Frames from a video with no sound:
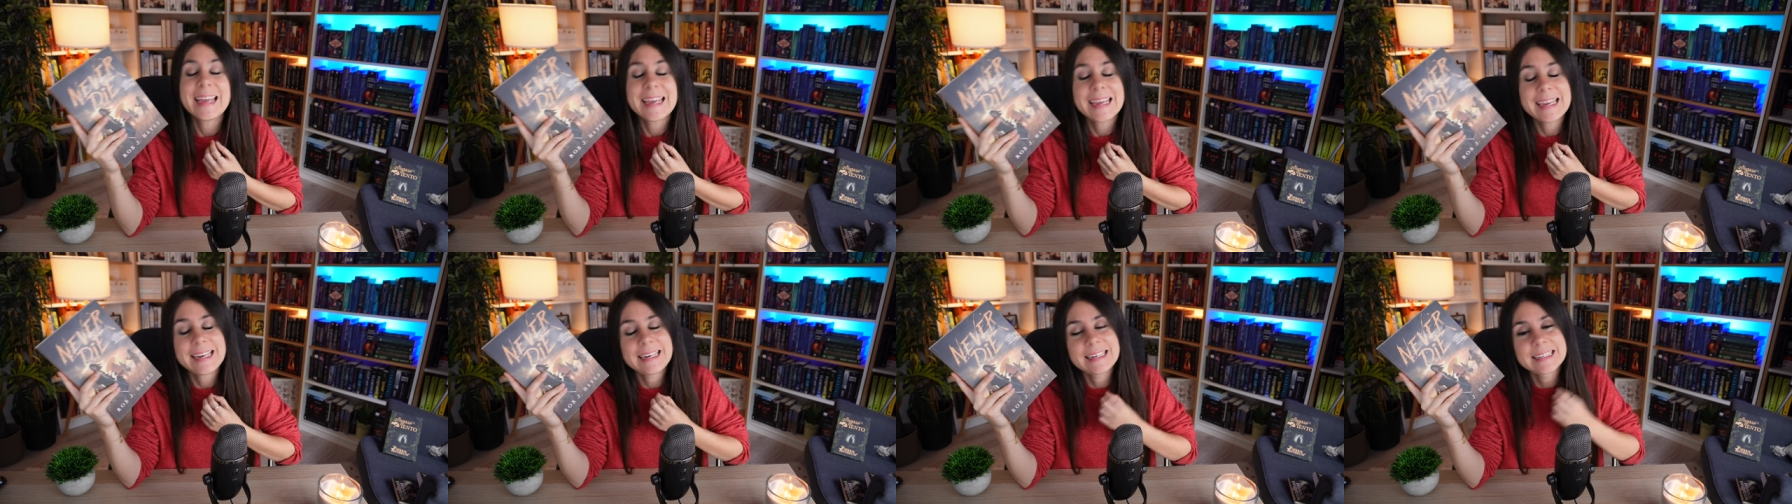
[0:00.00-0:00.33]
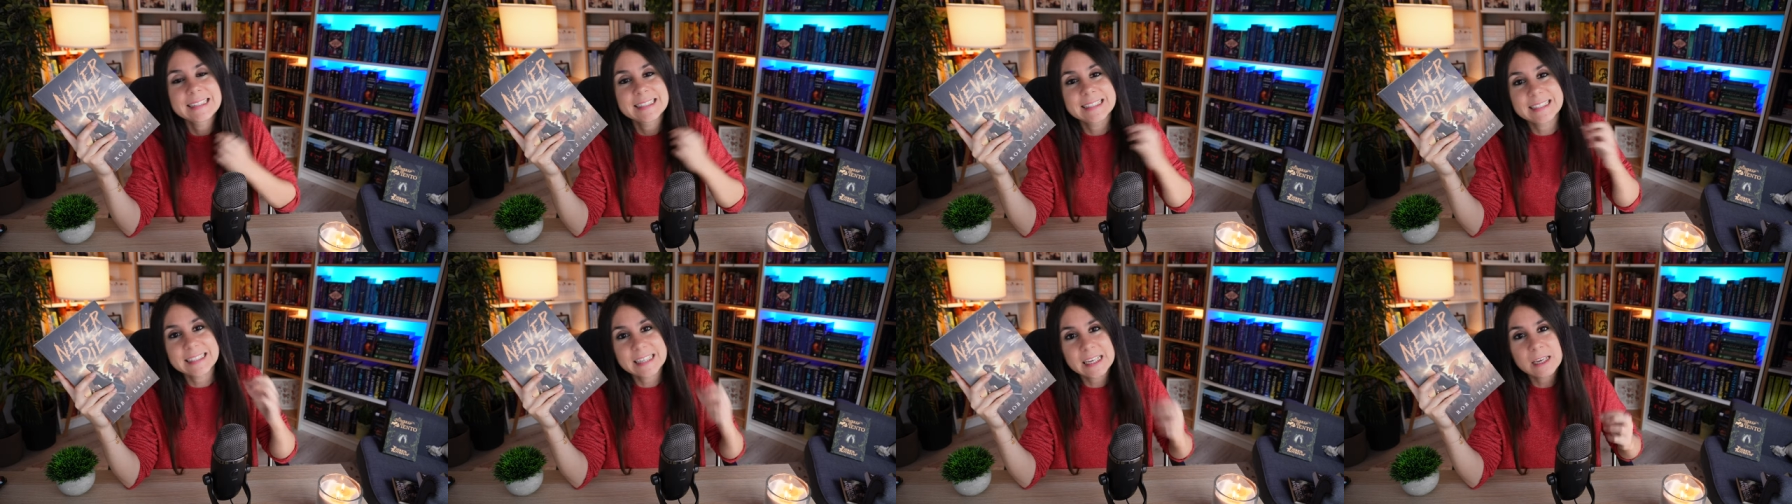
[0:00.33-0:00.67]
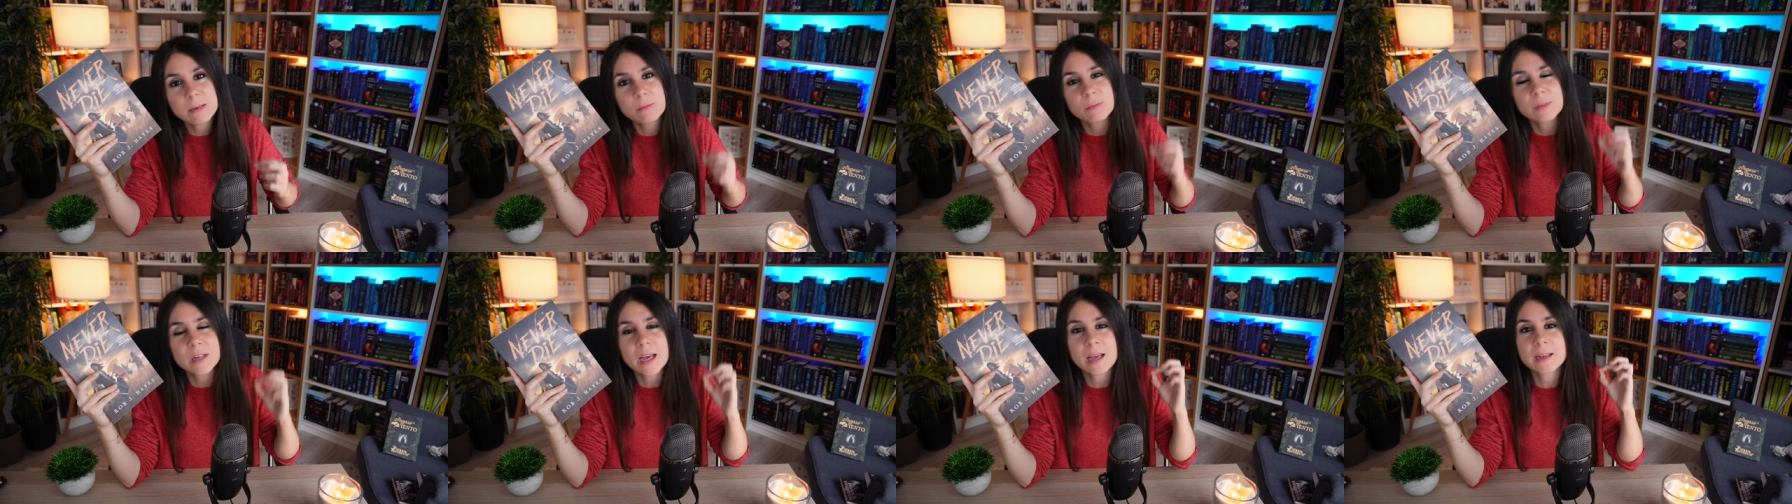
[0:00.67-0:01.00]
it
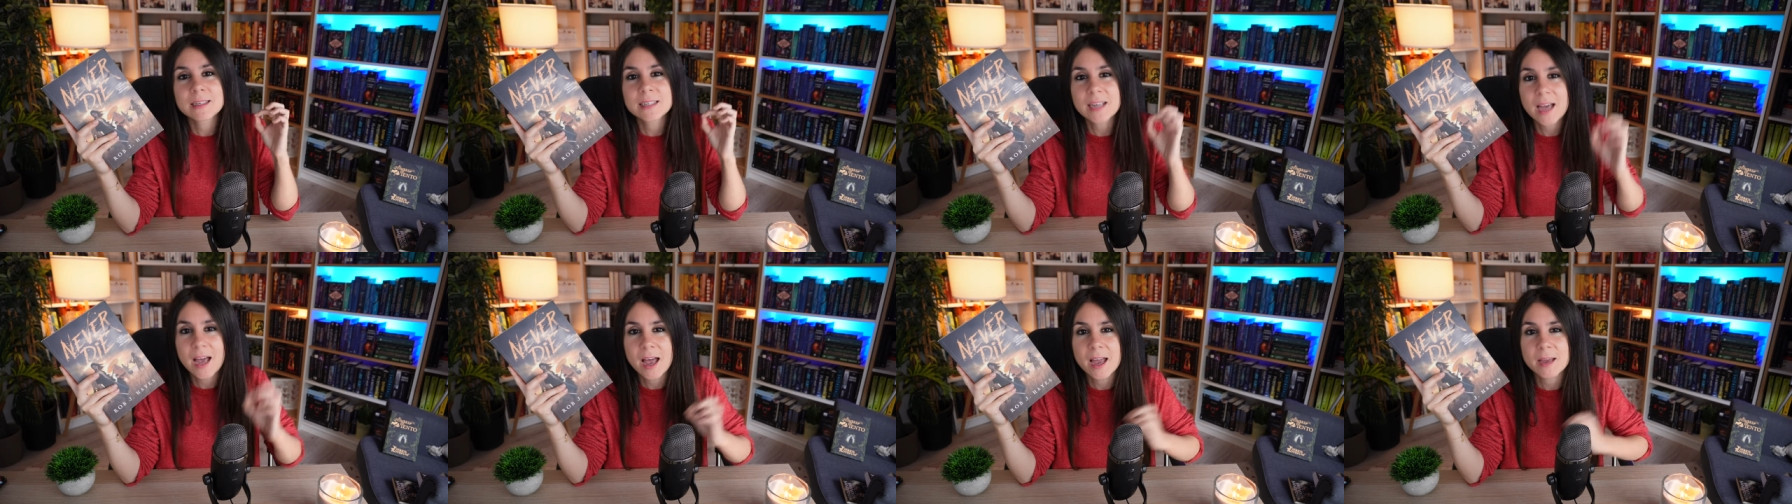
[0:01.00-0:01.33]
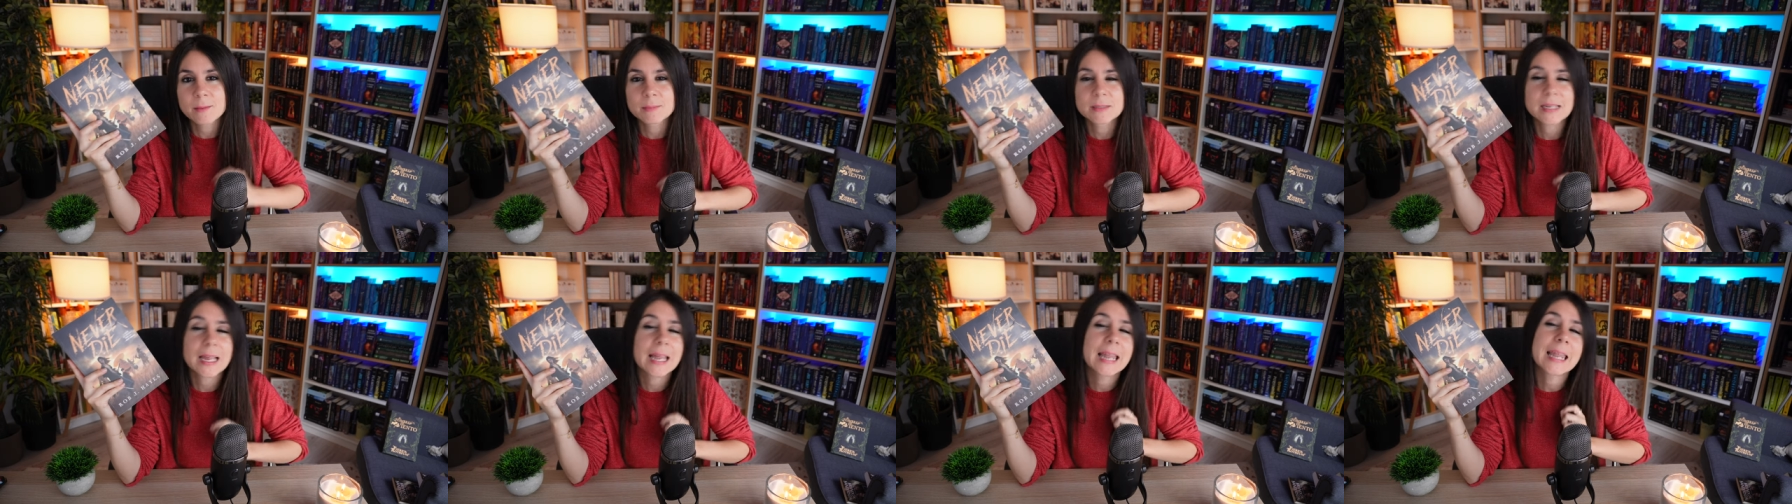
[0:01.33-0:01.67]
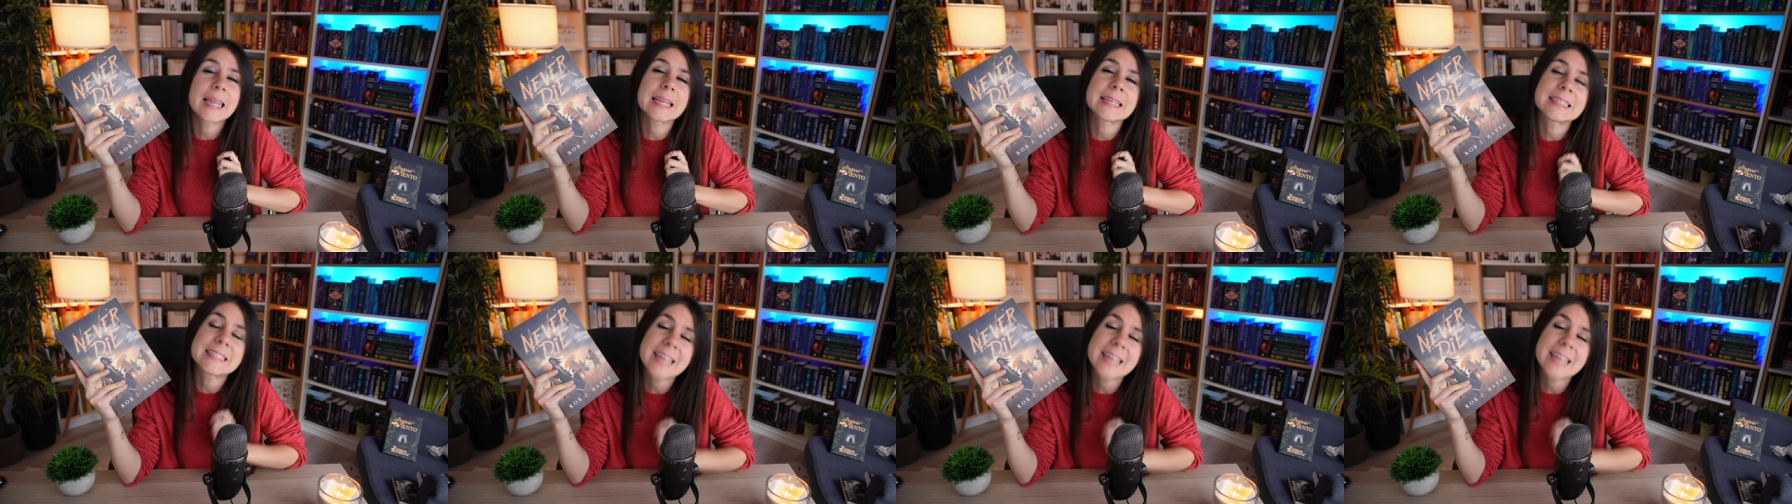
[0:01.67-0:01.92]
seemed at times a